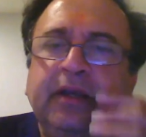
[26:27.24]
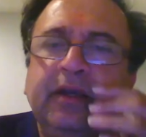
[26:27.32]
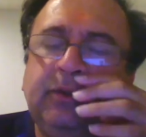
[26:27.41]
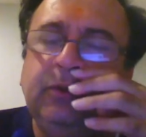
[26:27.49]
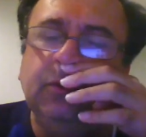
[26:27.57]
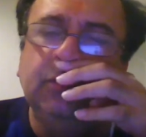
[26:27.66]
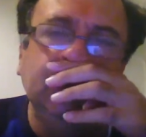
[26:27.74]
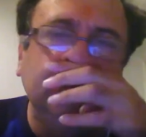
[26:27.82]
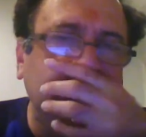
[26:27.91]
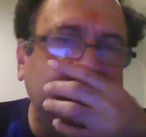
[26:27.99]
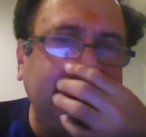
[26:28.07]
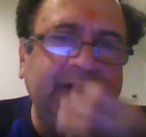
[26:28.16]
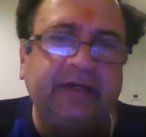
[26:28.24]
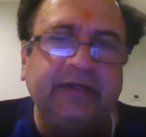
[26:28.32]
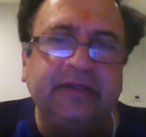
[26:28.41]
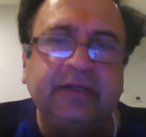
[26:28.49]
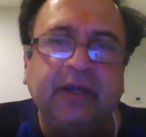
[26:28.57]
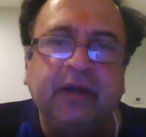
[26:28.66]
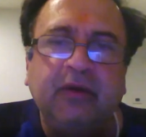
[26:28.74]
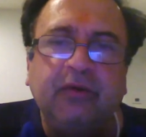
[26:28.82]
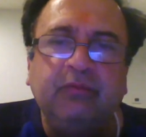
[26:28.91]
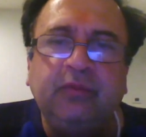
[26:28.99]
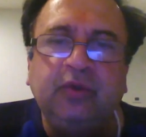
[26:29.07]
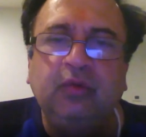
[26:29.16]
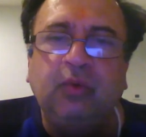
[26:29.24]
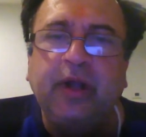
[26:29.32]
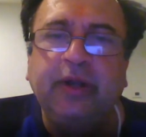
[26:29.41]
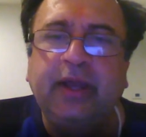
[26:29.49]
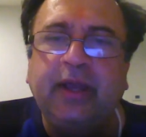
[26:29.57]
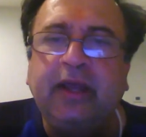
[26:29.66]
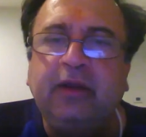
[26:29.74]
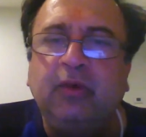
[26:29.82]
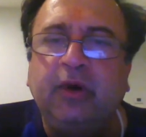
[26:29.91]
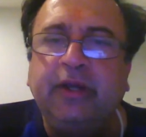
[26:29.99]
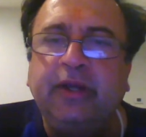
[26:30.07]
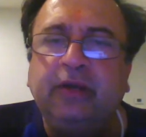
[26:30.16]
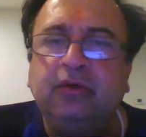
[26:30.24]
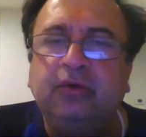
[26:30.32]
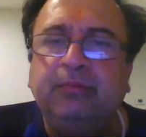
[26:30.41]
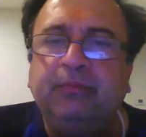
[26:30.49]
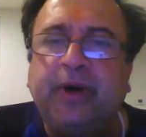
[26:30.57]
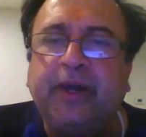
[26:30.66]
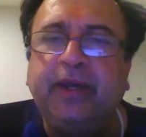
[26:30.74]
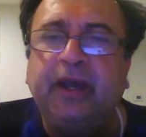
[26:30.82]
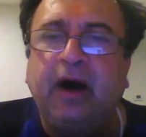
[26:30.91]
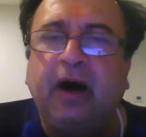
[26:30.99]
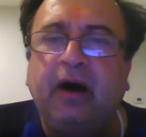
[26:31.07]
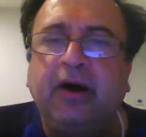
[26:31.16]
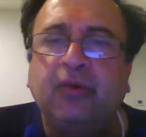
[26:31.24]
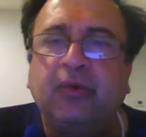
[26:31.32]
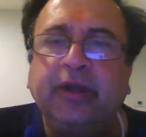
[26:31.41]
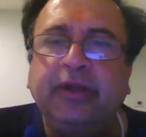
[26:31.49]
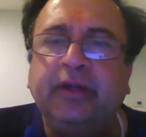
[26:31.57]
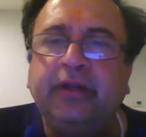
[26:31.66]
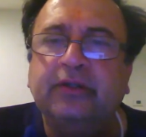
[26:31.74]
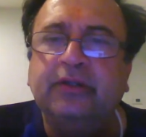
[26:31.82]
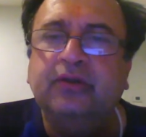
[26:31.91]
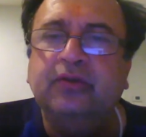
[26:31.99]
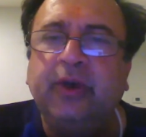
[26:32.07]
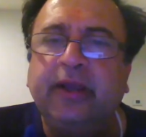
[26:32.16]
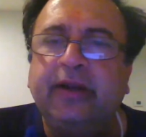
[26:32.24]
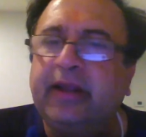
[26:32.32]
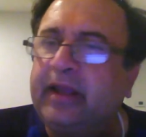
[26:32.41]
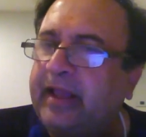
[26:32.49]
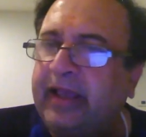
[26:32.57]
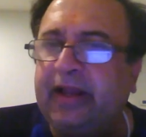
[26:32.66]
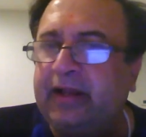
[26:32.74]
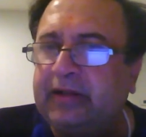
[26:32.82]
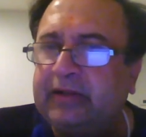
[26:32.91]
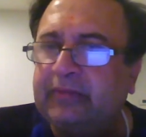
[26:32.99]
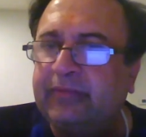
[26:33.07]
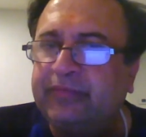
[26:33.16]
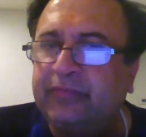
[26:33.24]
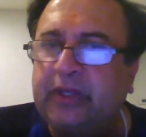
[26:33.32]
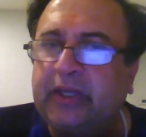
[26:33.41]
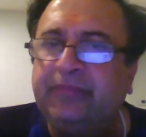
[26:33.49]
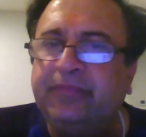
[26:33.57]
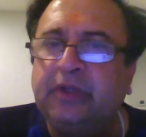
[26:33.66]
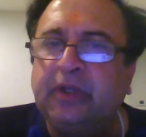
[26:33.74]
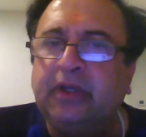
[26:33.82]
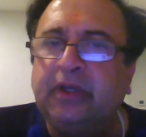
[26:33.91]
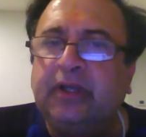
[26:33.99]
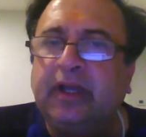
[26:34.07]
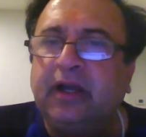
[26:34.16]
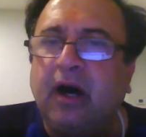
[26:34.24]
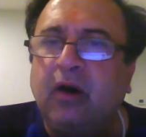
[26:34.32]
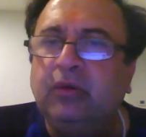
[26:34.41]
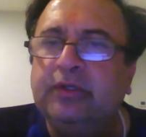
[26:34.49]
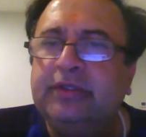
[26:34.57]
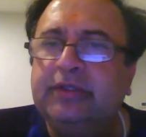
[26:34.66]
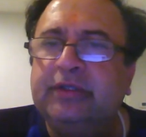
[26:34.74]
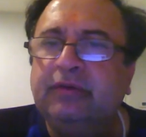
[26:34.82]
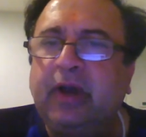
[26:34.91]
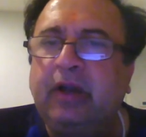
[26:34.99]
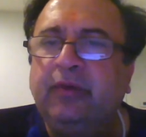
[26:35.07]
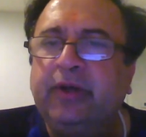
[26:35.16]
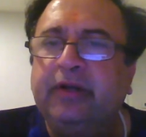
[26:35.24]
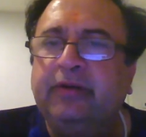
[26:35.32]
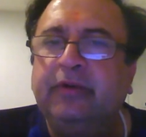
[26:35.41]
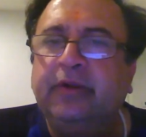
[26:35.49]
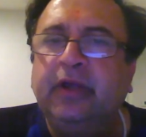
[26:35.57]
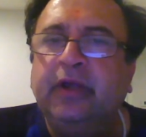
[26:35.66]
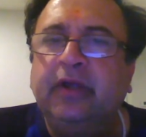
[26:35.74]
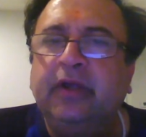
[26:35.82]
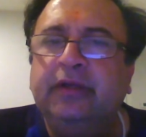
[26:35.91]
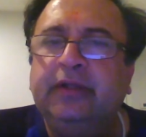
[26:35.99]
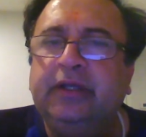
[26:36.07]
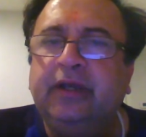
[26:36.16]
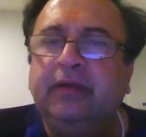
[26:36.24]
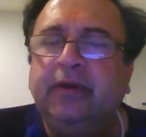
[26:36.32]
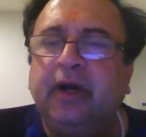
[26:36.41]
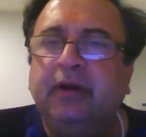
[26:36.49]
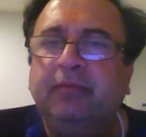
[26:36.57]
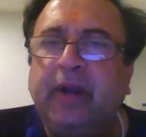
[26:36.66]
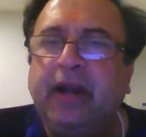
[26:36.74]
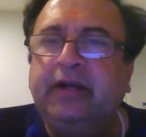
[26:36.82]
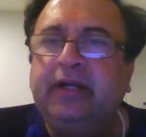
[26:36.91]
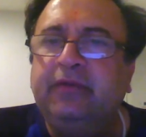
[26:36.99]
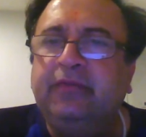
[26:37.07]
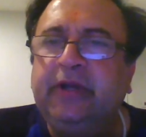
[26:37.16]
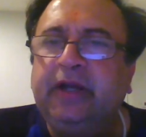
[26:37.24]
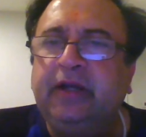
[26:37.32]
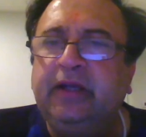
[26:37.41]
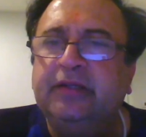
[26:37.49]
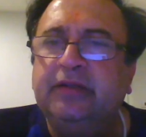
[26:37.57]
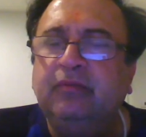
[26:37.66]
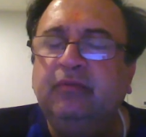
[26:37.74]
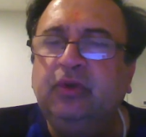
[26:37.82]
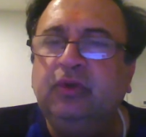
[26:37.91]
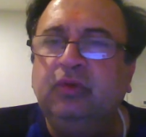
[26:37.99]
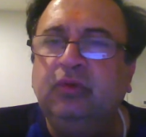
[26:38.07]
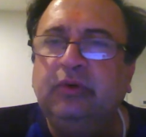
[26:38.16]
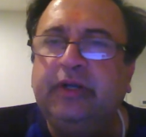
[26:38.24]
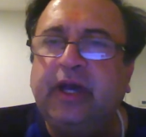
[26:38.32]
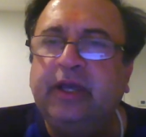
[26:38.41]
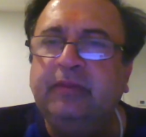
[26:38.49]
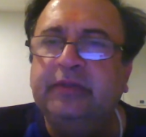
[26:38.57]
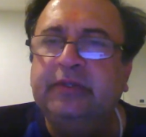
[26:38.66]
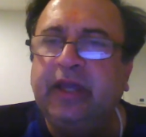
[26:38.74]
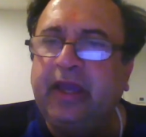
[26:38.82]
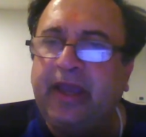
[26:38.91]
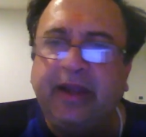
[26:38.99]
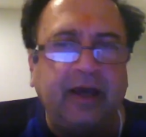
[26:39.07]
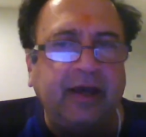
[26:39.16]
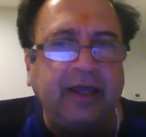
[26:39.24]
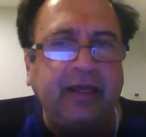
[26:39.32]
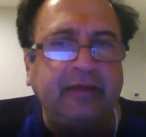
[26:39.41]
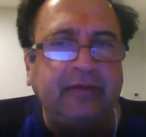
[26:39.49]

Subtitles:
usually it is mu1 n1 n2 pi r1 square L. Okay, how is this evaluated? The magnetic field is mu times Ni.